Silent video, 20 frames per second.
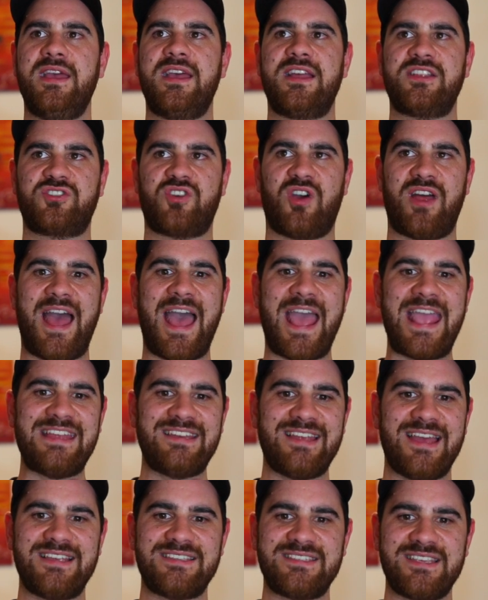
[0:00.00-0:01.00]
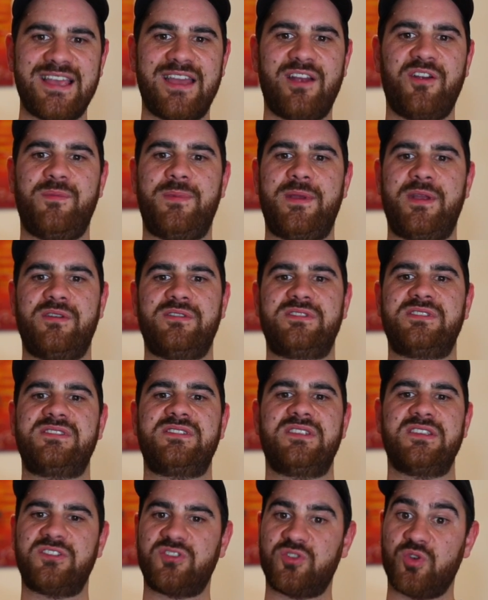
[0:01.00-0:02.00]
It's got 8 ACR
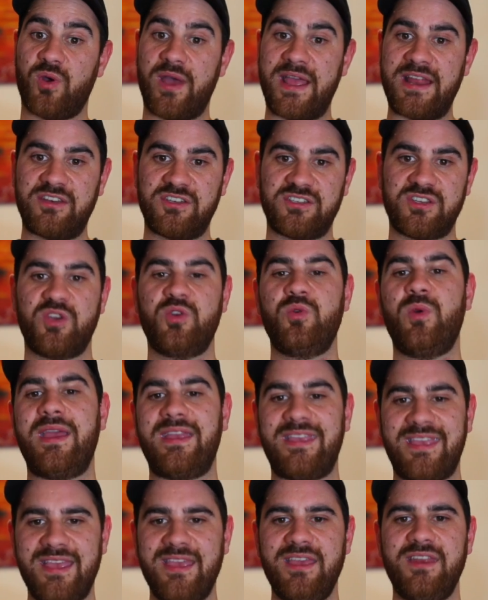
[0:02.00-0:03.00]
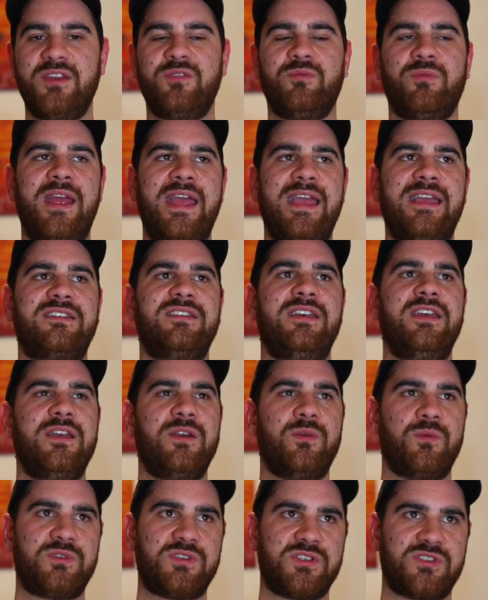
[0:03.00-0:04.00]
appearances this tour and 2 again in ranked,
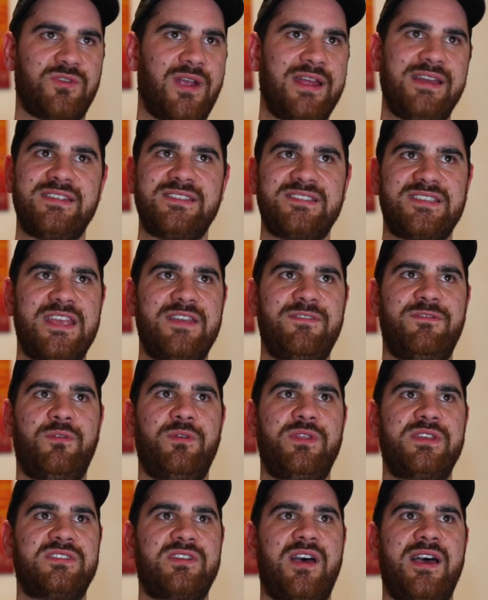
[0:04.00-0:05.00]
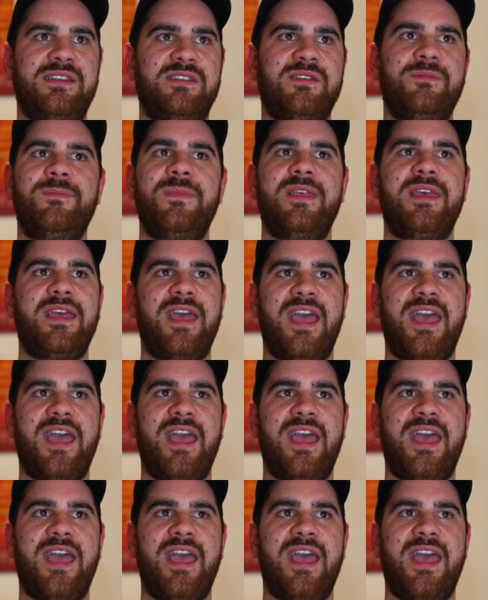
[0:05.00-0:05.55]
which is great to see for this item.